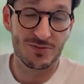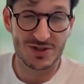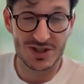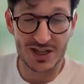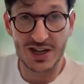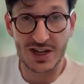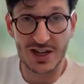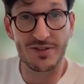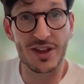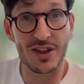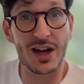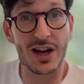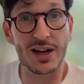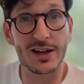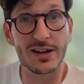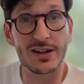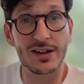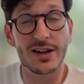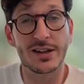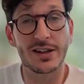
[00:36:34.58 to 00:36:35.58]
Sage have
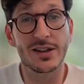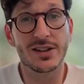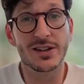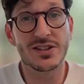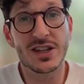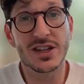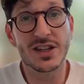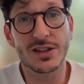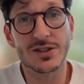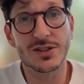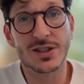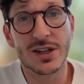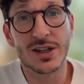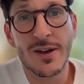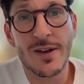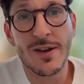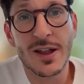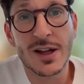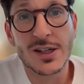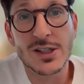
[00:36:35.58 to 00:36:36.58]
that in the States.
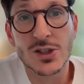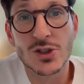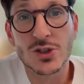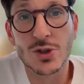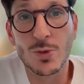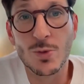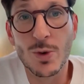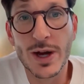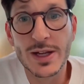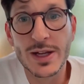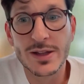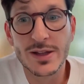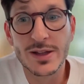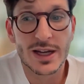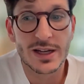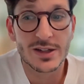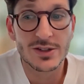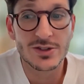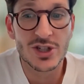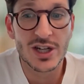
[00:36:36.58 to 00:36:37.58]
So when
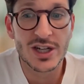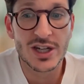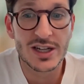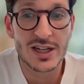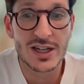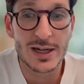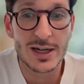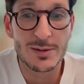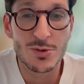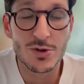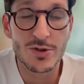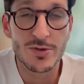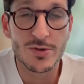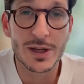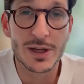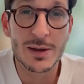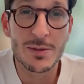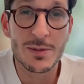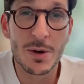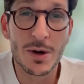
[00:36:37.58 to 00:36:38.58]
the kind of Gen AI
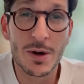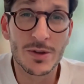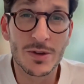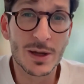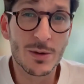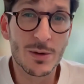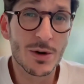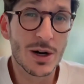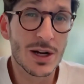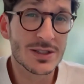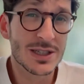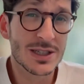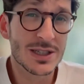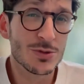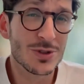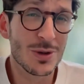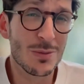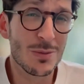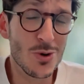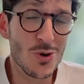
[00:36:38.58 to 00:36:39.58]
movement came about, they were actually
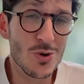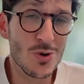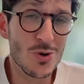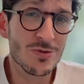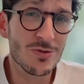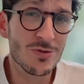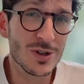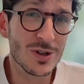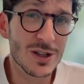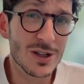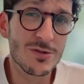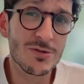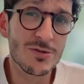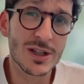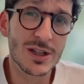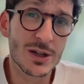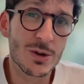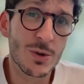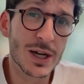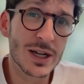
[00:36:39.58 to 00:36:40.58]
able to move really,
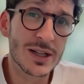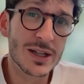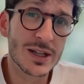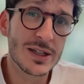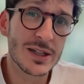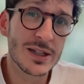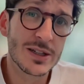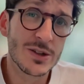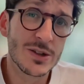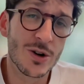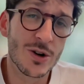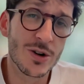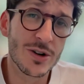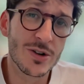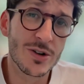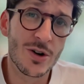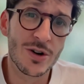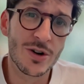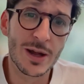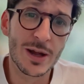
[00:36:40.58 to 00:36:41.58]
really quickly
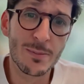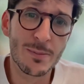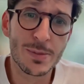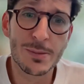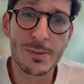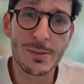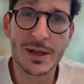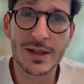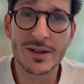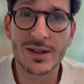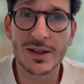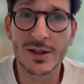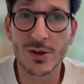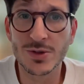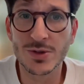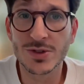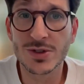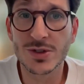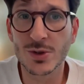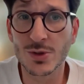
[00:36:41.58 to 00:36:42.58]
on implementing
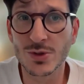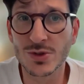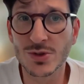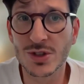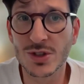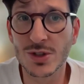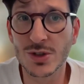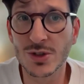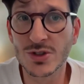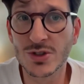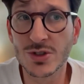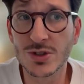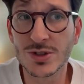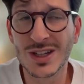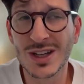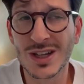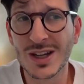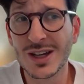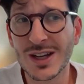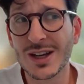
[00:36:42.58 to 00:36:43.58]
those
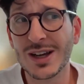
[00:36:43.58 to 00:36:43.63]
solutions.